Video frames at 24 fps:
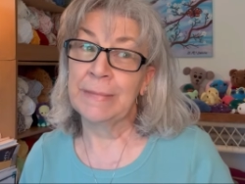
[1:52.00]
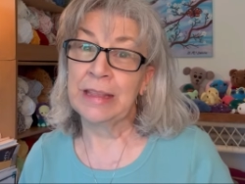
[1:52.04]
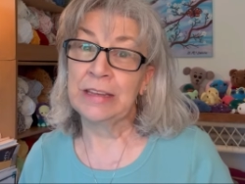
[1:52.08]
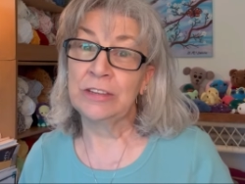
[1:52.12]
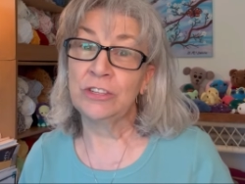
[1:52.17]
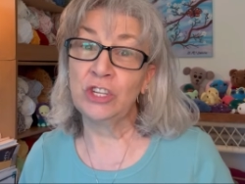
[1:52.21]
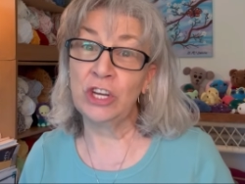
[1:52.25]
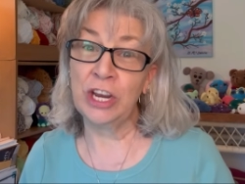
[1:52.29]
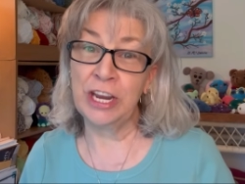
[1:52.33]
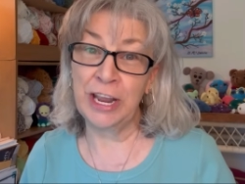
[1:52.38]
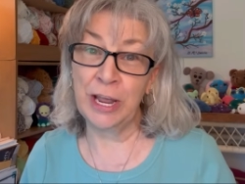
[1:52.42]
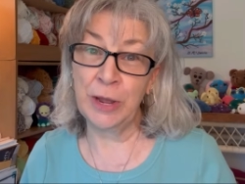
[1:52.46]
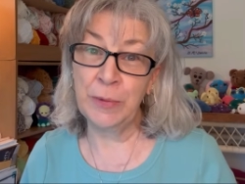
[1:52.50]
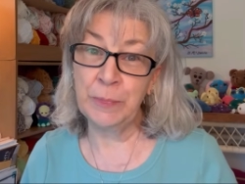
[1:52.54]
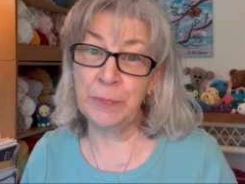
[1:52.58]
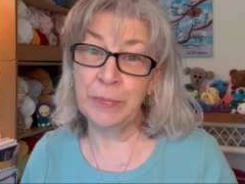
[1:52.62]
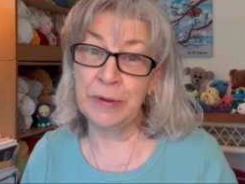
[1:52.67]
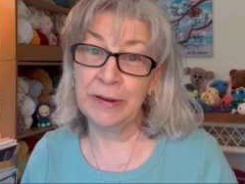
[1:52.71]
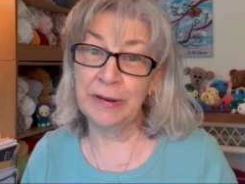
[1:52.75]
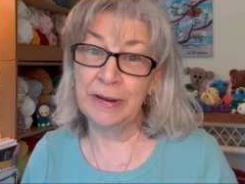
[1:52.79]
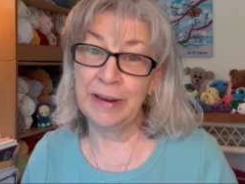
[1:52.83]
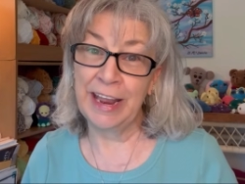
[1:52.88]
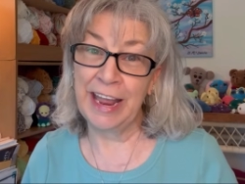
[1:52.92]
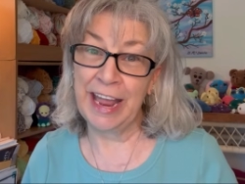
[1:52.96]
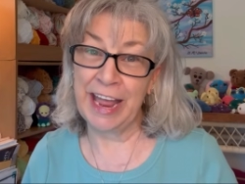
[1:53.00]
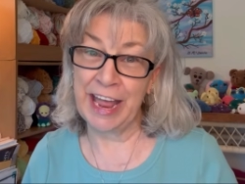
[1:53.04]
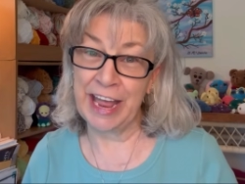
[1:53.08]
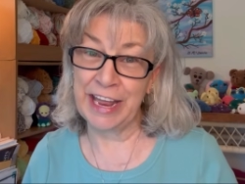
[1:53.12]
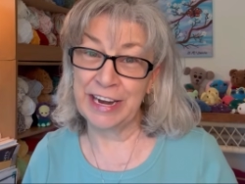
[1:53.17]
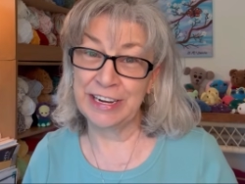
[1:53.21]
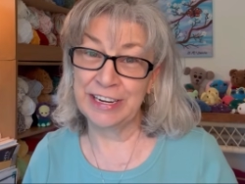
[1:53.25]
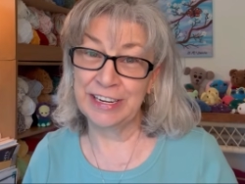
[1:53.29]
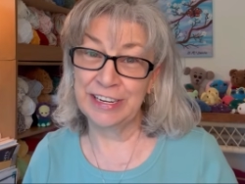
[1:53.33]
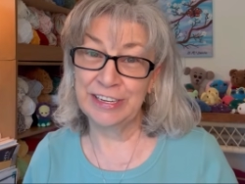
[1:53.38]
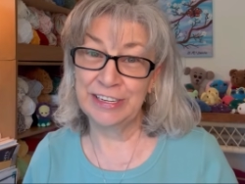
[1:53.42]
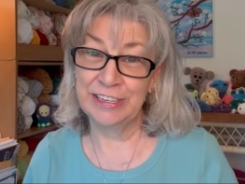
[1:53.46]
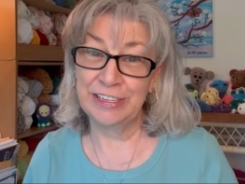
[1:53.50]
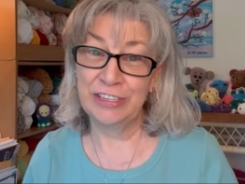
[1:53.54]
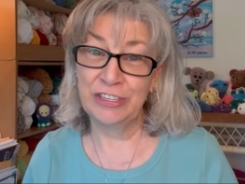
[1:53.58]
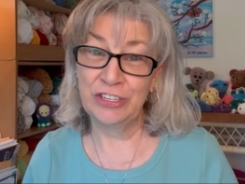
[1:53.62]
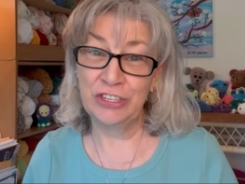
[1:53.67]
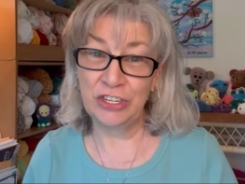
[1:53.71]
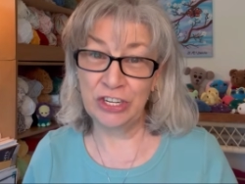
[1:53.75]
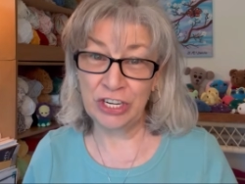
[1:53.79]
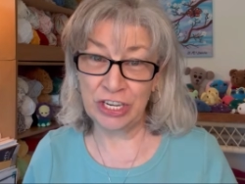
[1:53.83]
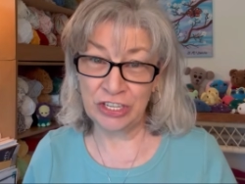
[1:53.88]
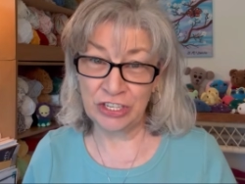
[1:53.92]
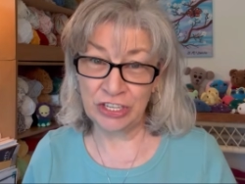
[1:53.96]
Champ and
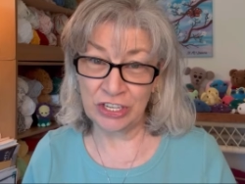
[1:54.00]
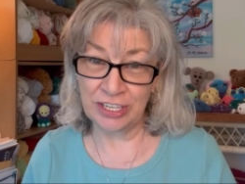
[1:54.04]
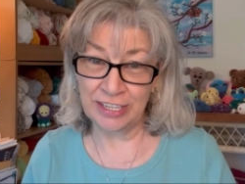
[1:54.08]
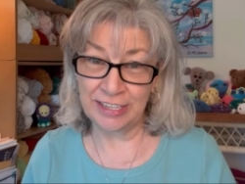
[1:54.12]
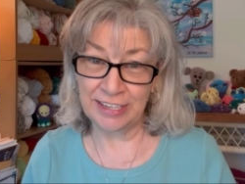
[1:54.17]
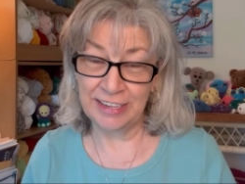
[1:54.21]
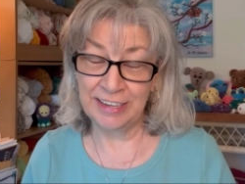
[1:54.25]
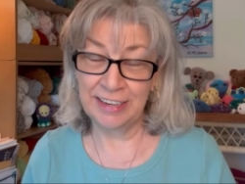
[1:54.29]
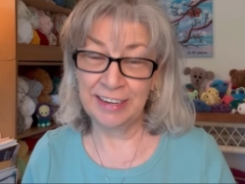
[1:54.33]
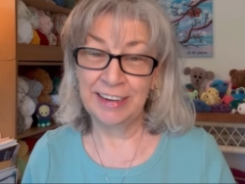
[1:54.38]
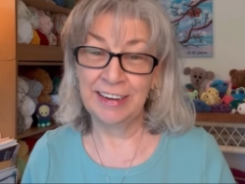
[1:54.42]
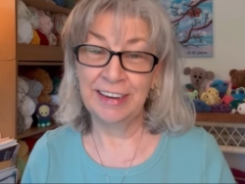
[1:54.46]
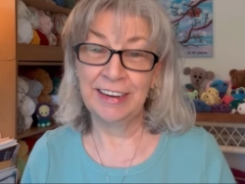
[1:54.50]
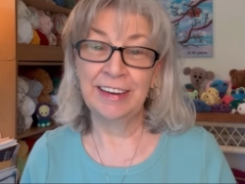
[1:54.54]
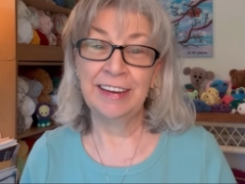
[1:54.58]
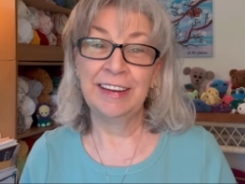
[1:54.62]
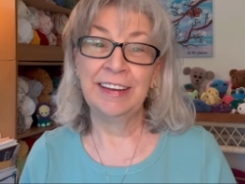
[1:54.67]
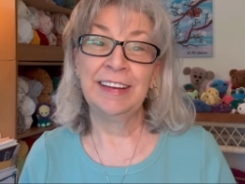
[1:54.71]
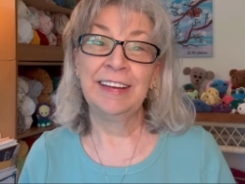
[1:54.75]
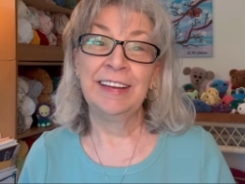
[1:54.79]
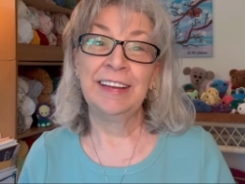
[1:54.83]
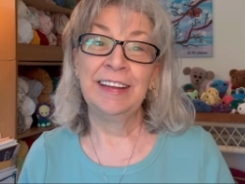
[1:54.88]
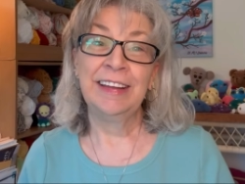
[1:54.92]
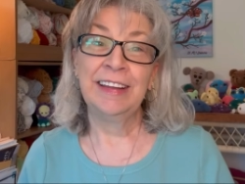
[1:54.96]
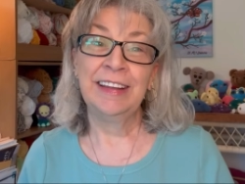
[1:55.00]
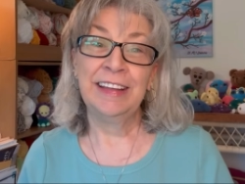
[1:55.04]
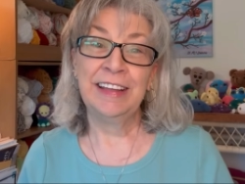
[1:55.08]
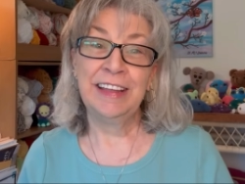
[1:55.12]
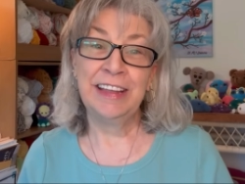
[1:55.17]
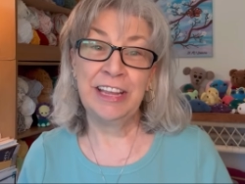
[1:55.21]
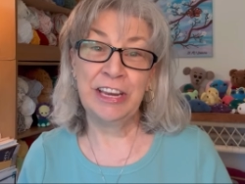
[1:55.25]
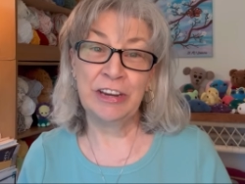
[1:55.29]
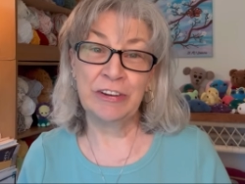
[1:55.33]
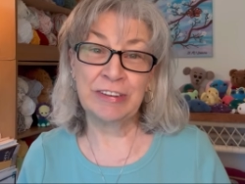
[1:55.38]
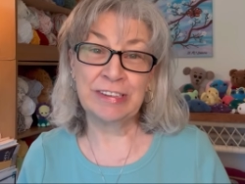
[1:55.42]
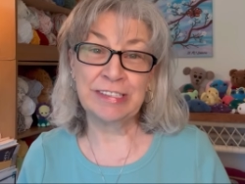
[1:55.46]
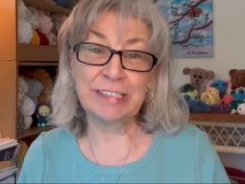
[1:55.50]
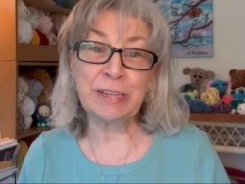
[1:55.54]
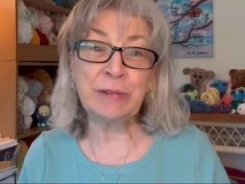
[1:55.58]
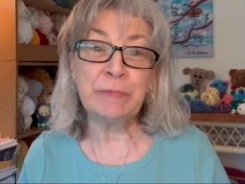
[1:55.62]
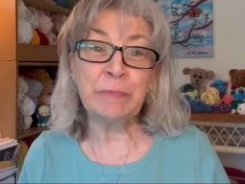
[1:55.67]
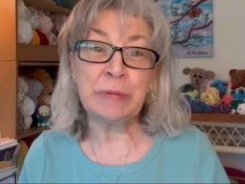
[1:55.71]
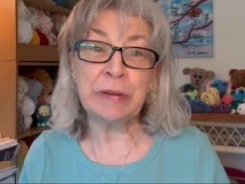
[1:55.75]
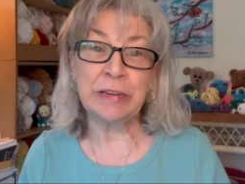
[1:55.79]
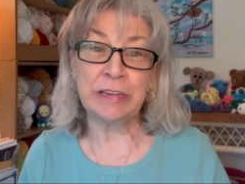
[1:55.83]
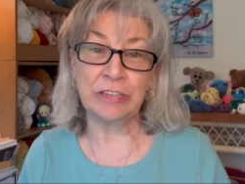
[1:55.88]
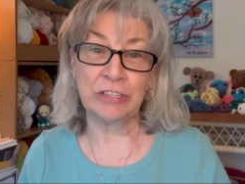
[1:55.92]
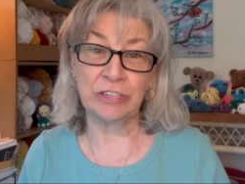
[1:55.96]
Chi-Chi. Here are
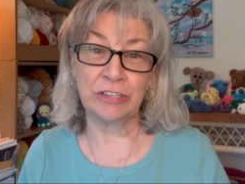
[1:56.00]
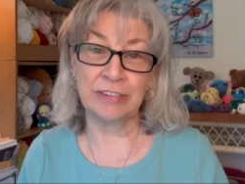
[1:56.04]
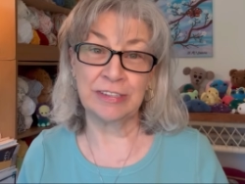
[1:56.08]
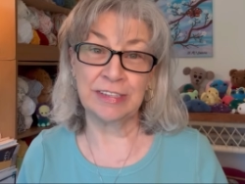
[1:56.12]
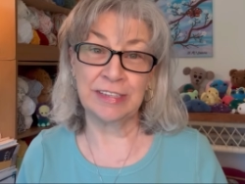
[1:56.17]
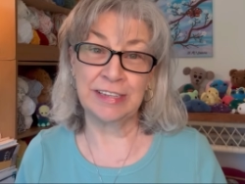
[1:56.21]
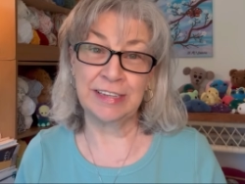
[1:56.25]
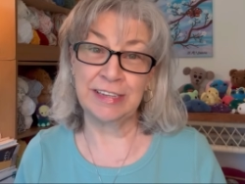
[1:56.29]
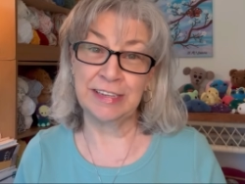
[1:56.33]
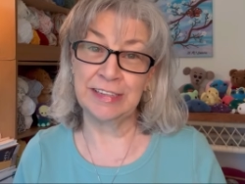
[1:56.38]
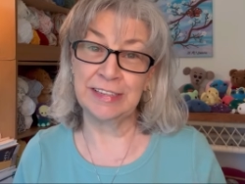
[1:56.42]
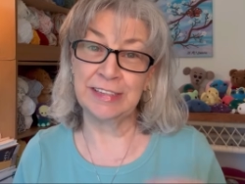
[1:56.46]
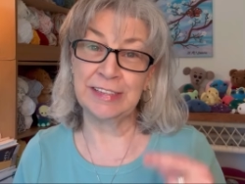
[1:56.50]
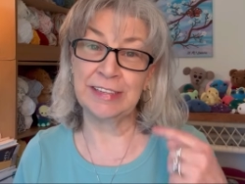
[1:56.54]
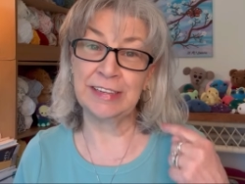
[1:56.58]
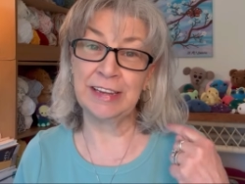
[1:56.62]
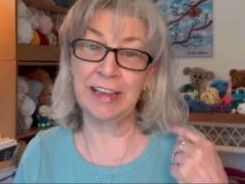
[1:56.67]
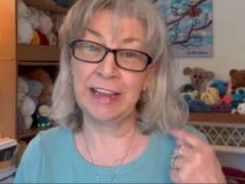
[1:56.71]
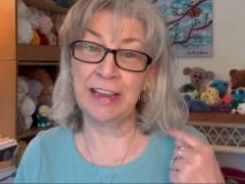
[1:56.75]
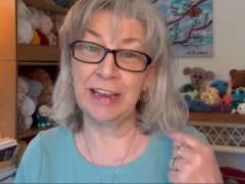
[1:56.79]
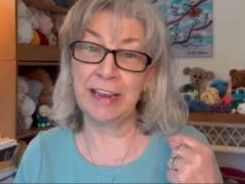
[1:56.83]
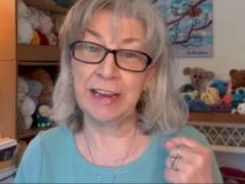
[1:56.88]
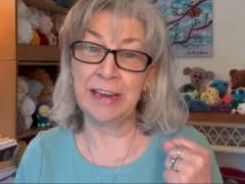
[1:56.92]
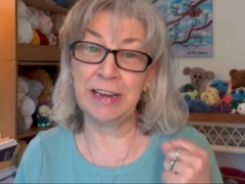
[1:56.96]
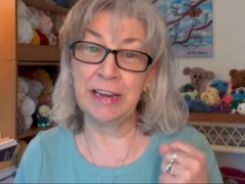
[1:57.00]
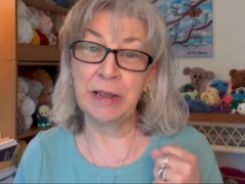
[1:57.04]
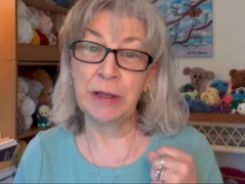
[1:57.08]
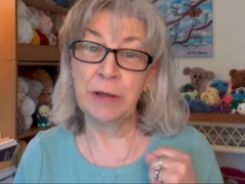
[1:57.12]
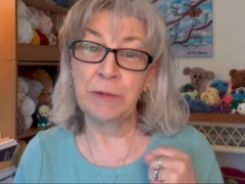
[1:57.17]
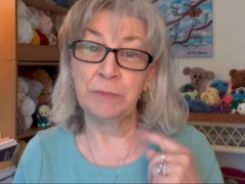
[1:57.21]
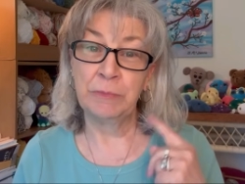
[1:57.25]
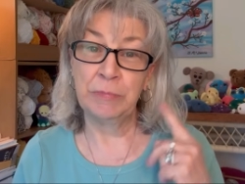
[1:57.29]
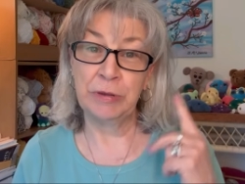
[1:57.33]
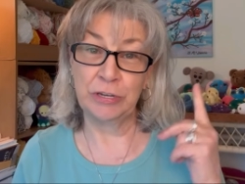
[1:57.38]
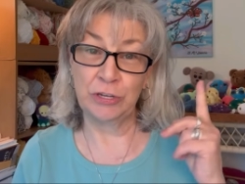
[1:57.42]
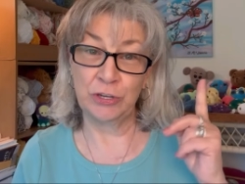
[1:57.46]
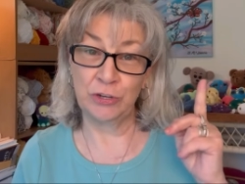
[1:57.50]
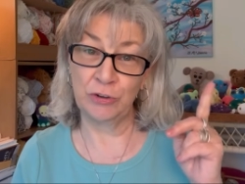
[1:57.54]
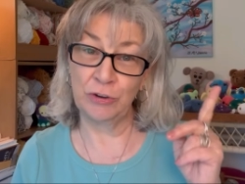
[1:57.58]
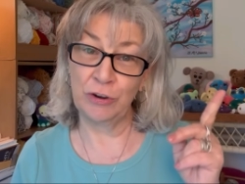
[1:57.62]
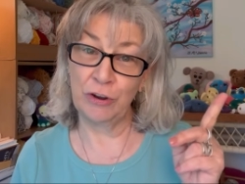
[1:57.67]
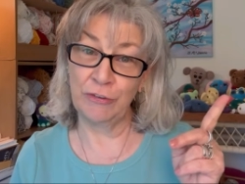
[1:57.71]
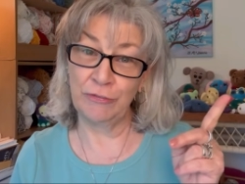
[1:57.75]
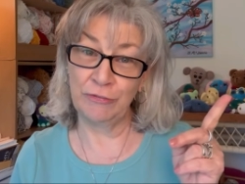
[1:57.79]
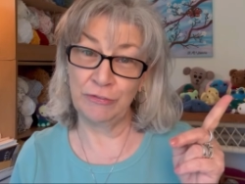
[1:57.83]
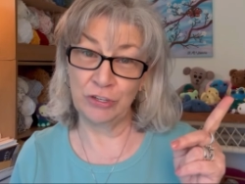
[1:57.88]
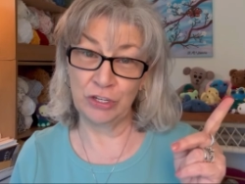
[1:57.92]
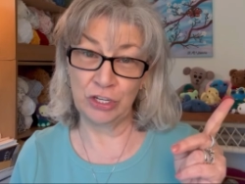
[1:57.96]
some pictures. Here's a picture
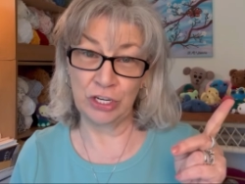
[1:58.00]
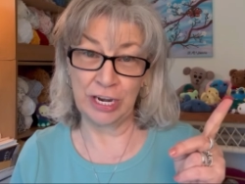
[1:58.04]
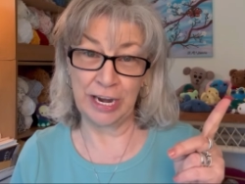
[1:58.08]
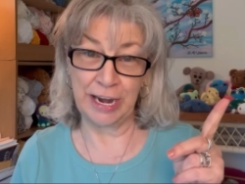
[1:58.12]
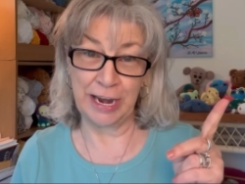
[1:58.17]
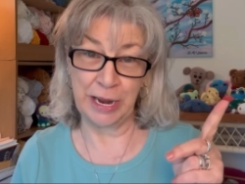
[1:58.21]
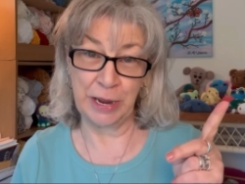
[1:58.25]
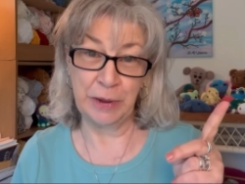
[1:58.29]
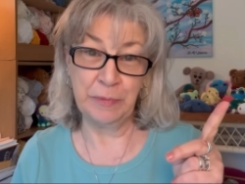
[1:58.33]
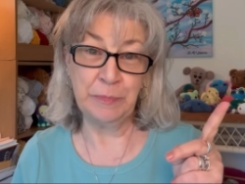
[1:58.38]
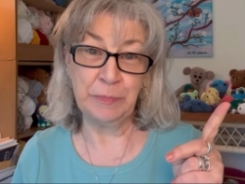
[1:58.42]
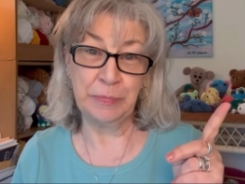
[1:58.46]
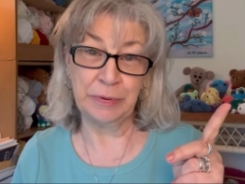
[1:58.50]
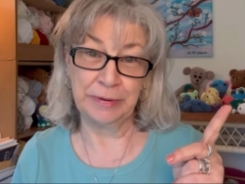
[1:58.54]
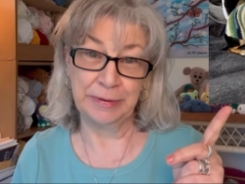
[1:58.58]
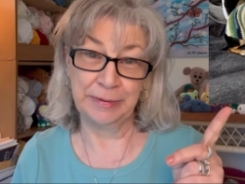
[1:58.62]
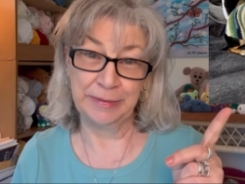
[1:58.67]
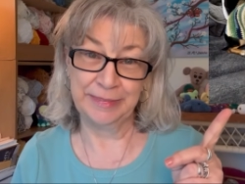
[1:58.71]
of Champ.